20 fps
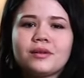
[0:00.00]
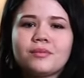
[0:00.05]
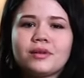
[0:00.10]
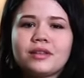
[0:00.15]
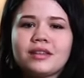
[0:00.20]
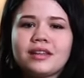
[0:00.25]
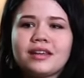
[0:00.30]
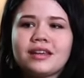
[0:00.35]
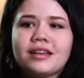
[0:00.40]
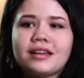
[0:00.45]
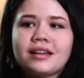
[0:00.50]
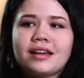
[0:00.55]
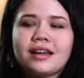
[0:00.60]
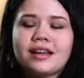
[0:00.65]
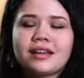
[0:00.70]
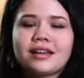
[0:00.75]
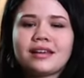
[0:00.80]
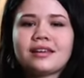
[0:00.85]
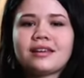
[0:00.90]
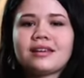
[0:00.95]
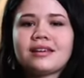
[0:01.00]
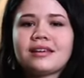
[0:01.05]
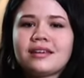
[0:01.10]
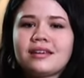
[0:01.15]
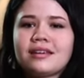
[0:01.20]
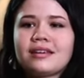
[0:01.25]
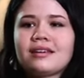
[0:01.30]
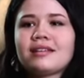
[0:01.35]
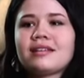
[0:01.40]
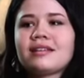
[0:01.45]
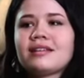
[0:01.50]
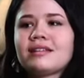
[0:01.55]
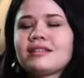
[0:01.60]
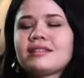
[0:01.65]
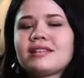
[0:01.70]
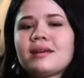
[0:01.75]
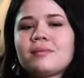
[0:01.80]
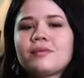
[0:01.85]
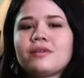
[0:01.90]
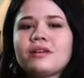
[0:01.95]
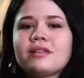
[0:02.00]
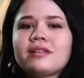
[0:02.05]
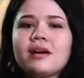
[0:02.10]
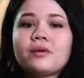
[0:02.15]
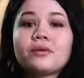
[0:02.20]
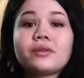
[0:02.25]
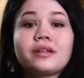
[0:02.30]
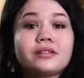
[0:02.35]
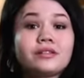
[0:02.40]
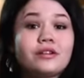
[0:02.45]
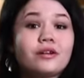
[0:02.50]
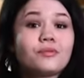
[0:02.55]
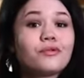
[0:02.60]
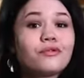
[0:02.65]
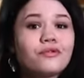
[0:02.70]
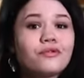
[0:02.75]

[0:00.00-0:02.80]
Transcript: but they kind of separate that when they start